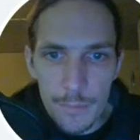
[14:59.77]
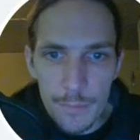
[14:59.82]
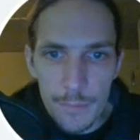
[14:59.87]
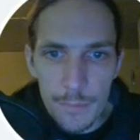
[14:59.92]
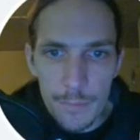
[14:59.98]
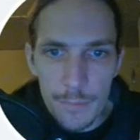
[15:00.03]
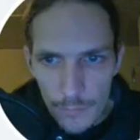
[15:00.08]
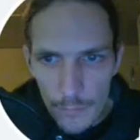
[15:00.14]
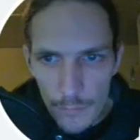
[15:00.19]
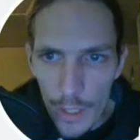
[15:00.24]

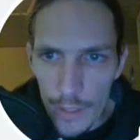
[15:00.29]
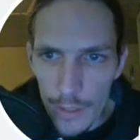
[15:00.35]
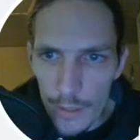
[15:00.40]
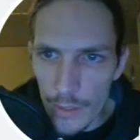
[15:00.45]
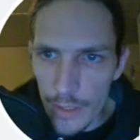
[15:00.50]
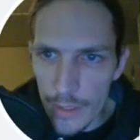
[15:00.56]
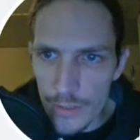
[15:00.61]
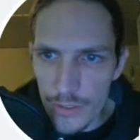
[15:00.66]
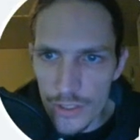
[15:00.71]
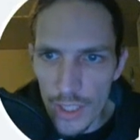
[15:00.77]

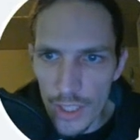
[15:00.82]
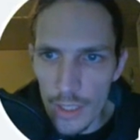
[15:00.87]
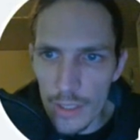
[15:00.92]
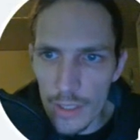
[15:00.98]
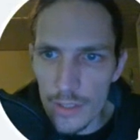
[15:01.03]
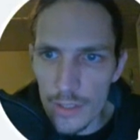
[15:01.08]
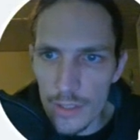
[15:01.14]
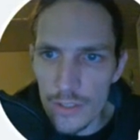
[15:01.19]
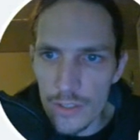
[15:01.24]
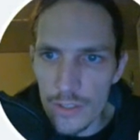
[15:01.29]
like
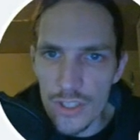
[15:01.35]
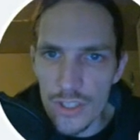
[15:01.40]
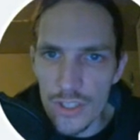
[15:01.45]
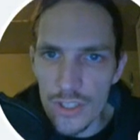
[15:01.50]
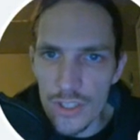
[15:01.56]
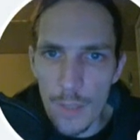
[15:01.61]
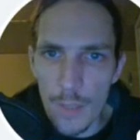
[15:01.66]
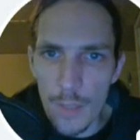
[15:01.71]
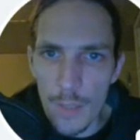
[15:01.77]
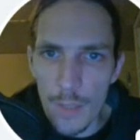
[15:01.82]
somewhere in the
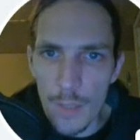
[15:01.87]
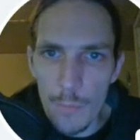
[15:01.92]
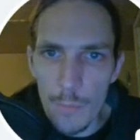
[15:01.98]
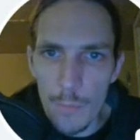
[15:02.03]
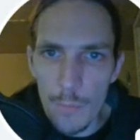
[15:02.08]
sales page,